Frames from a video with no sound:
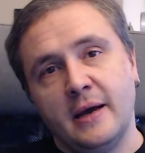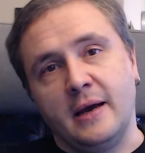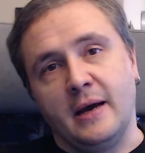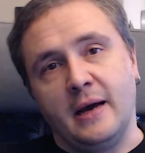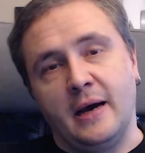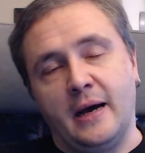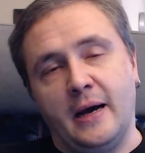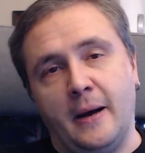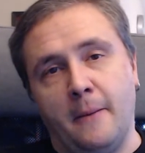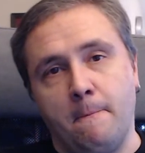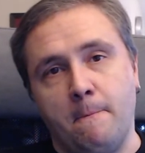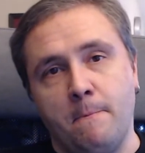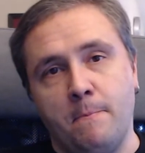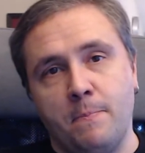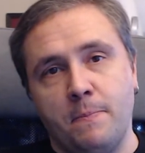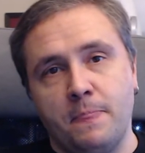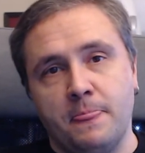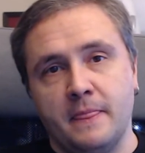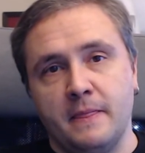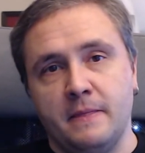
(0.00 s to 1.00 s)
um,
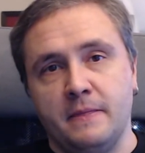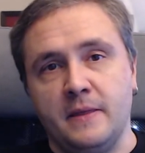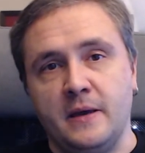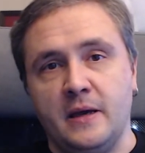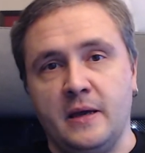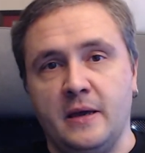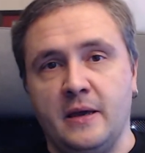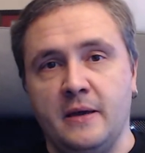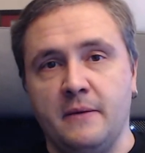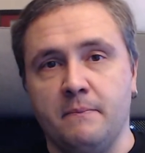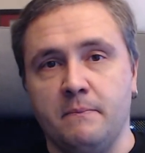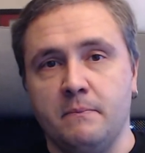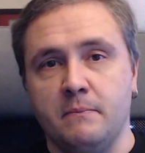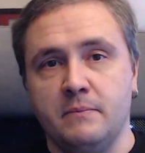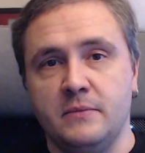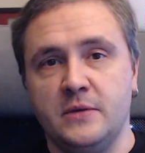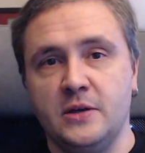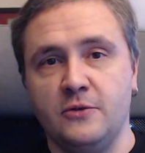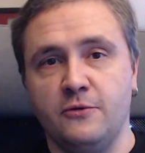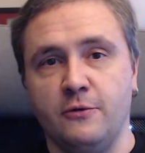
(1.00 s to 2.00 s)
the
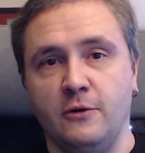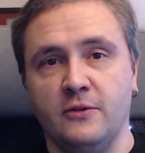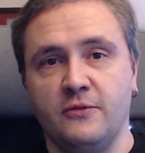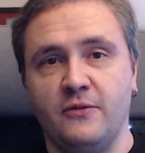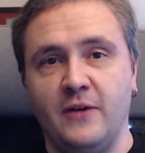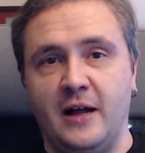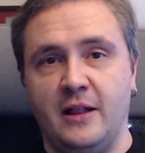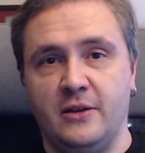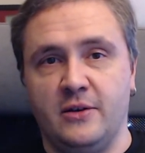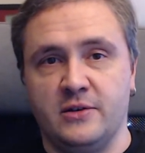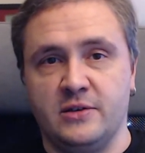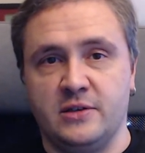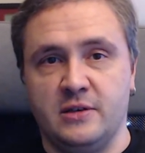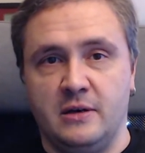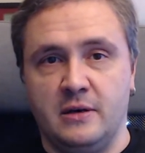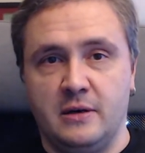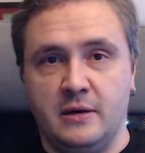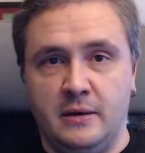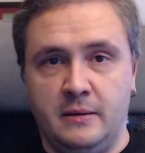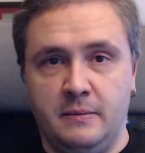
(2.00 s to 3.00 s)
default values
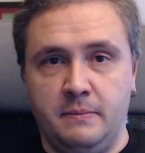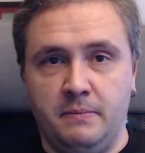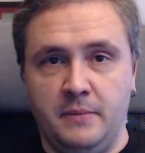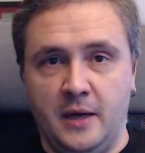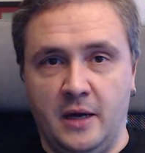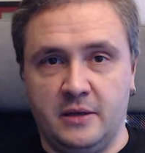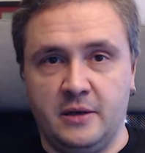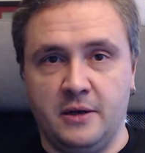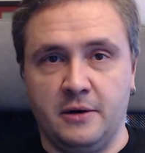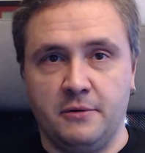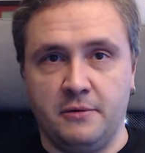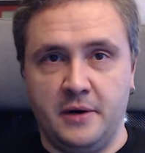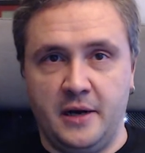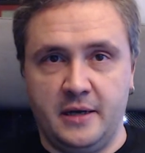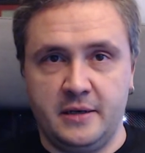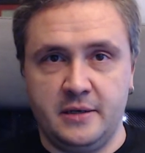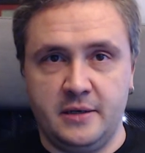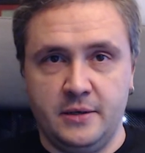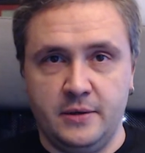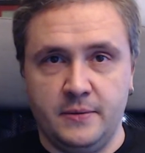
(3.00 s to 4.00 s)
are not
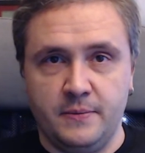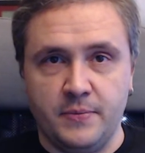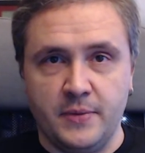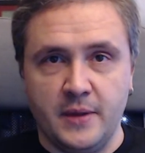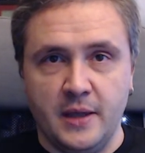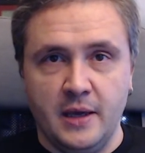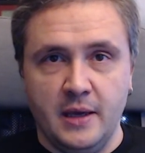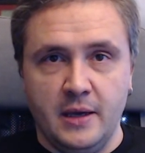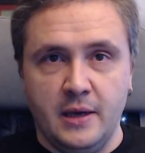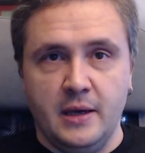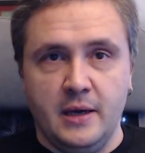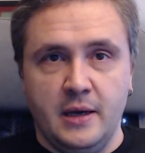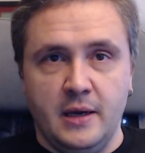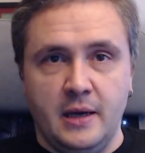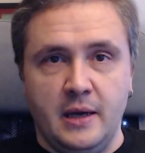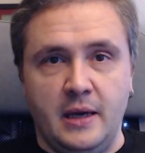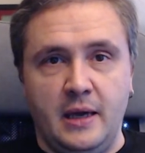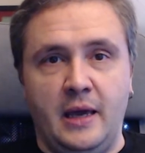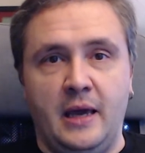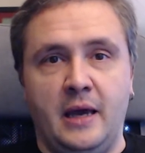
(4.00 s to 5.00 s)
correct.
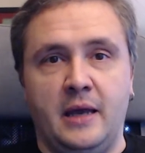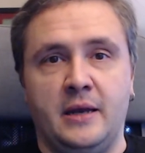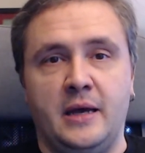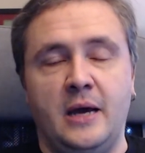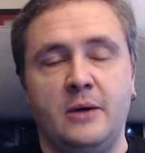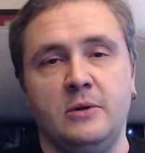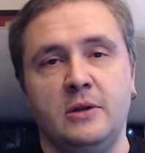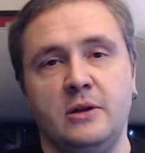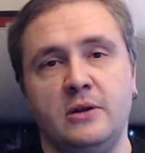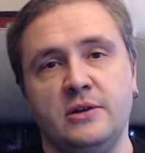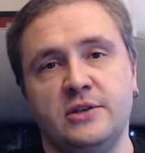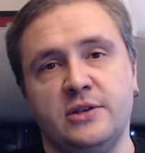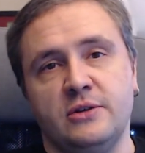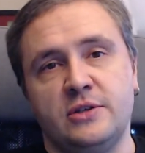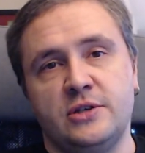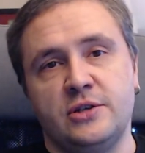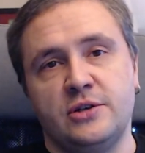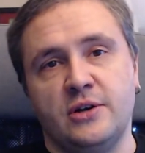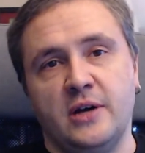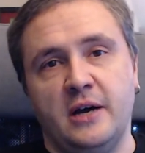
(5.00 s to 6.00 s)
And I will also
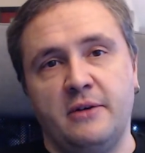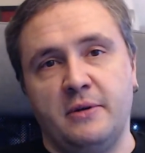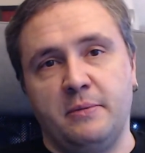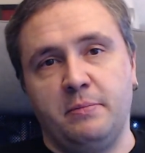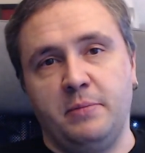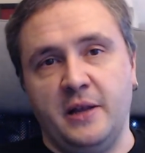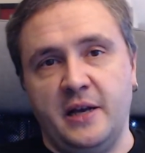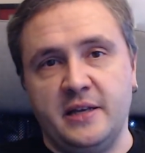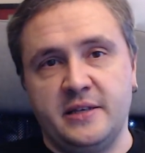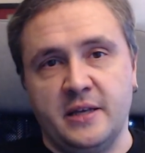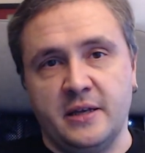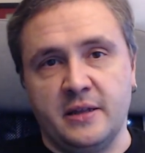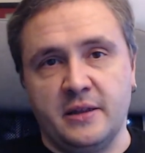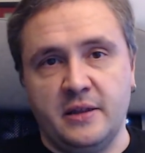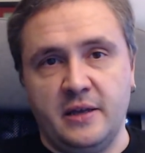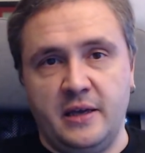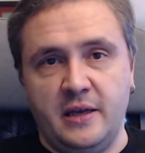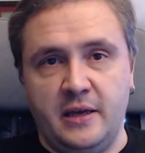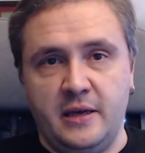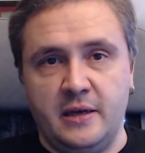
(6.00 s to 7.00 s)
try replacing
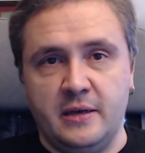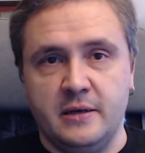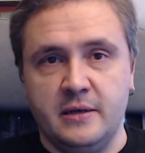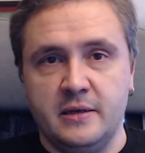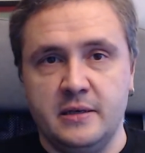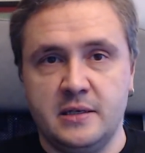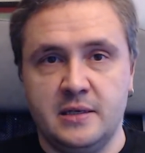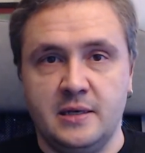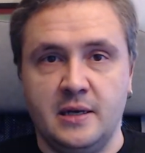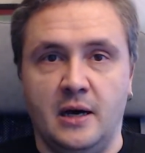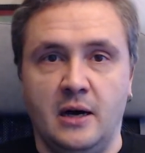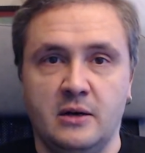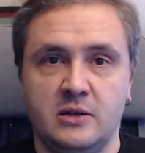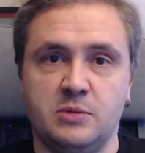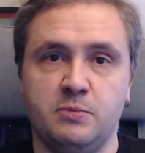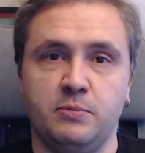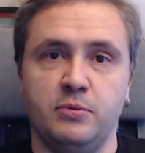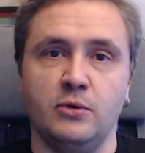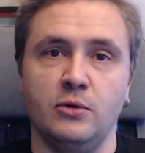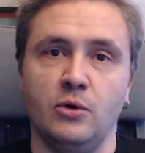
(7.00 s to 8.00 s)
the stock
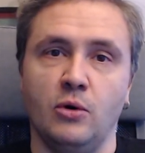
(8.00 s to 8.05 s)
spool